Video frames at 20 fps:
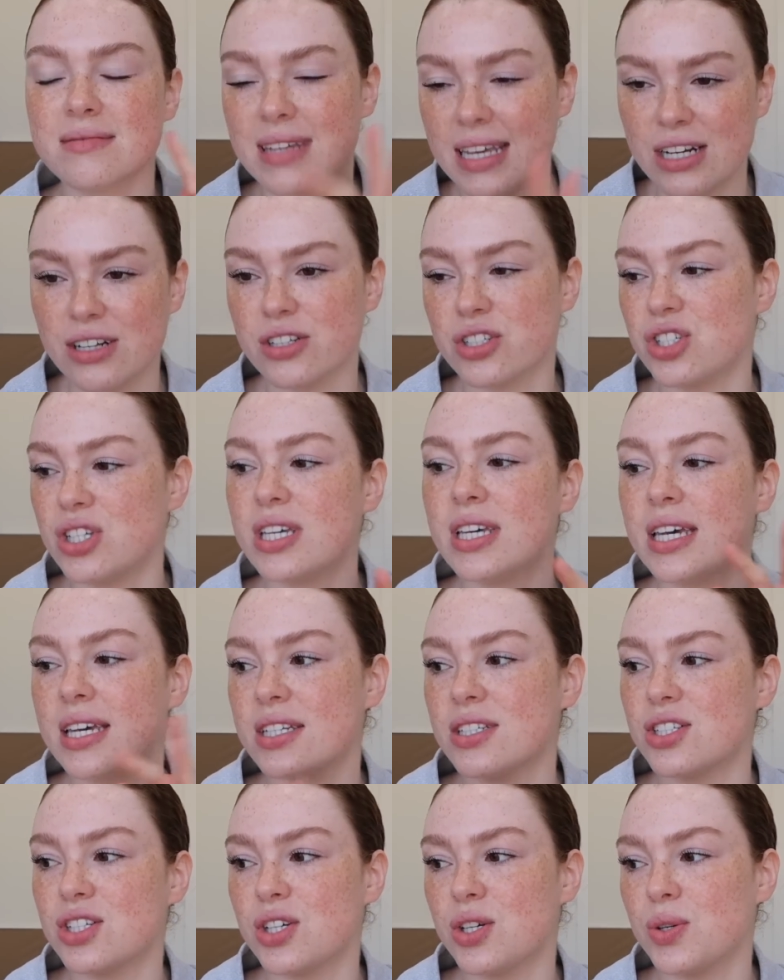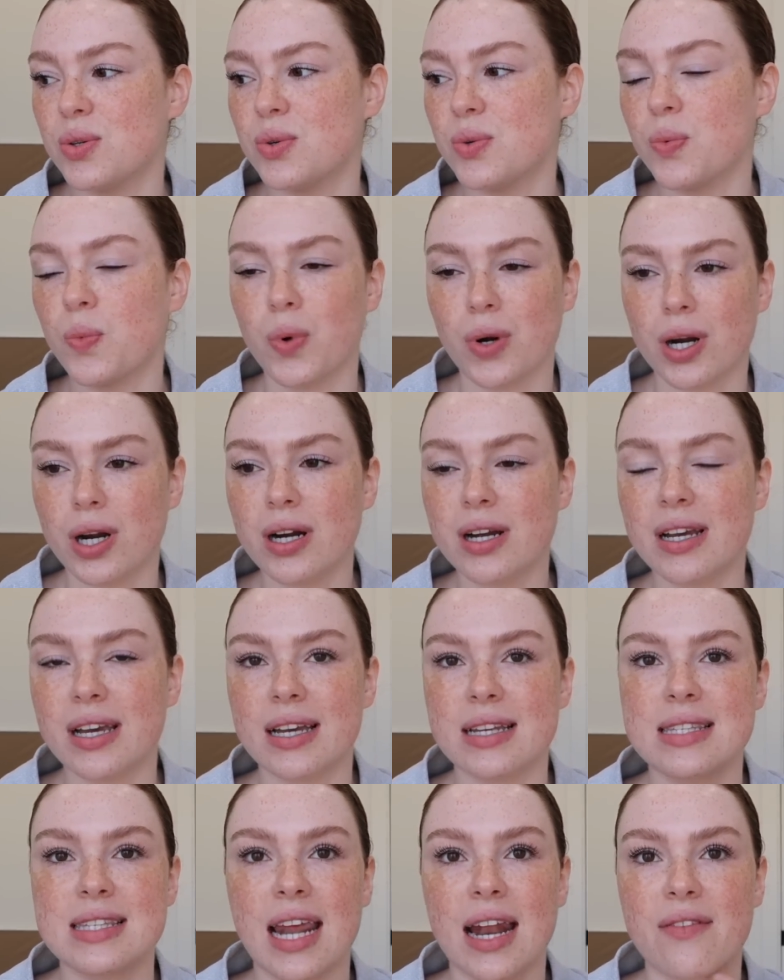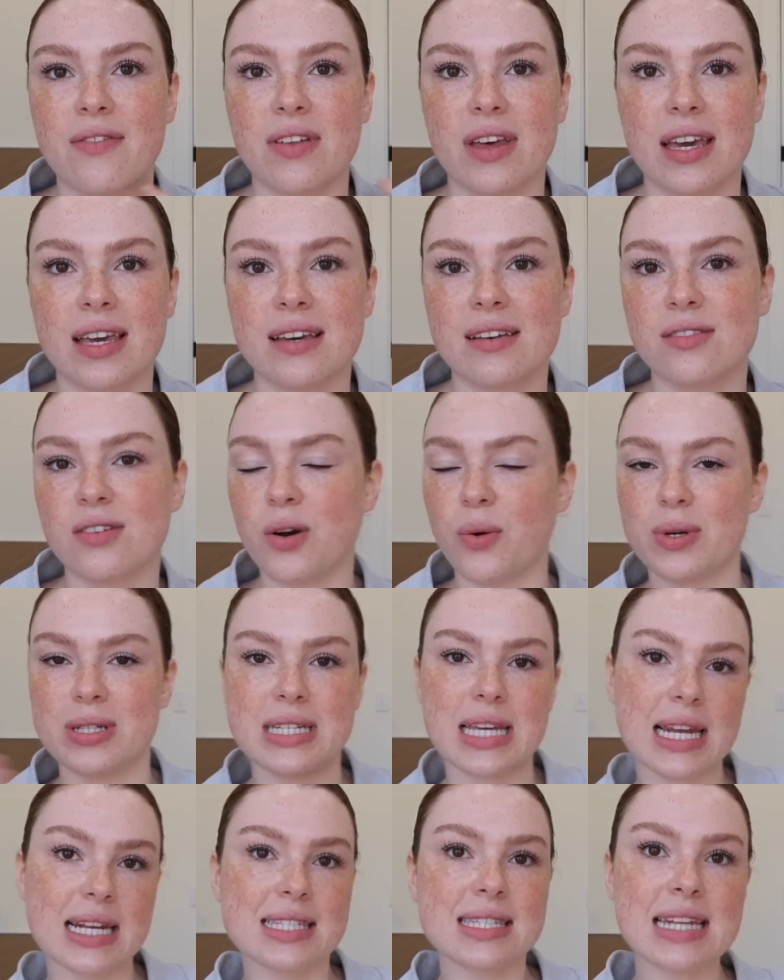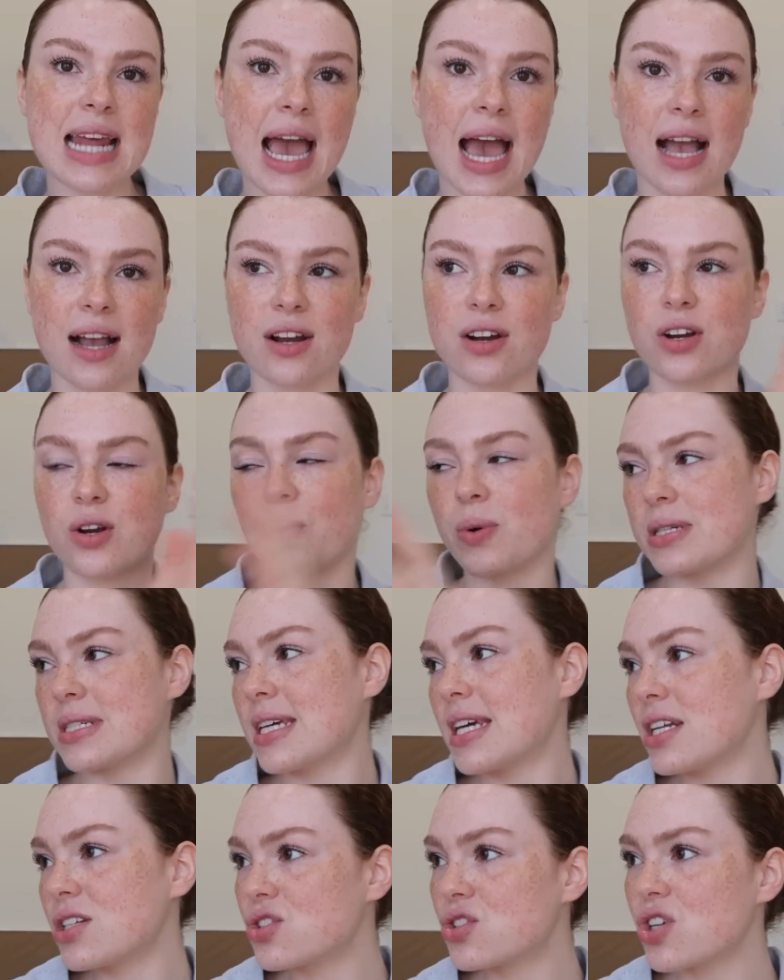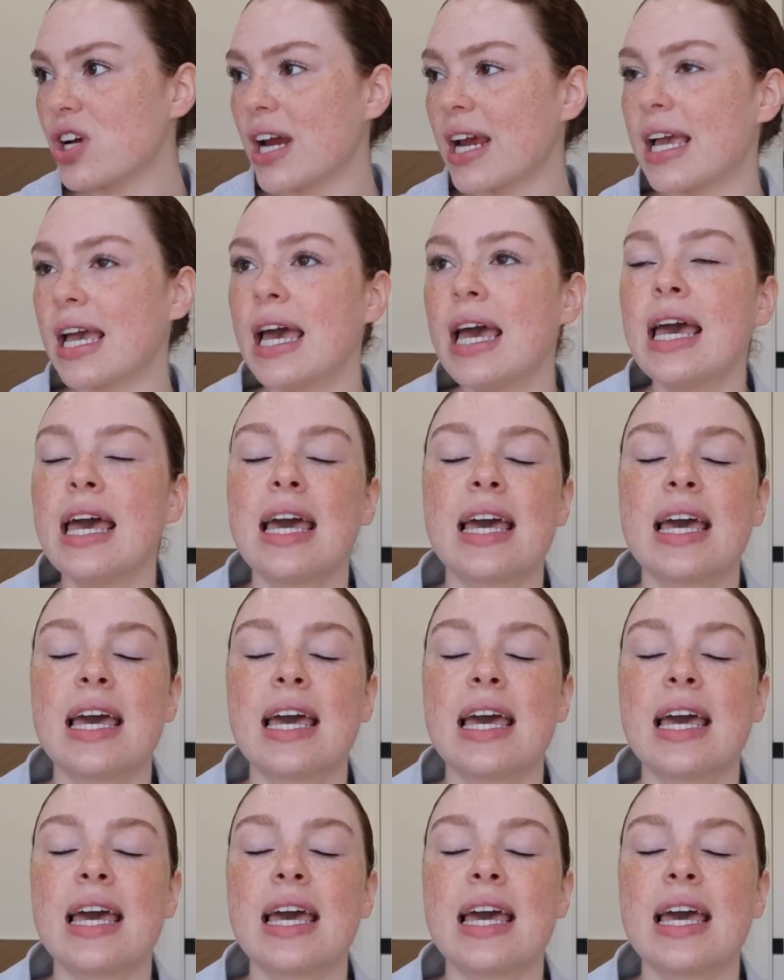energy into work instead of like going to get a snack or going to get a drink.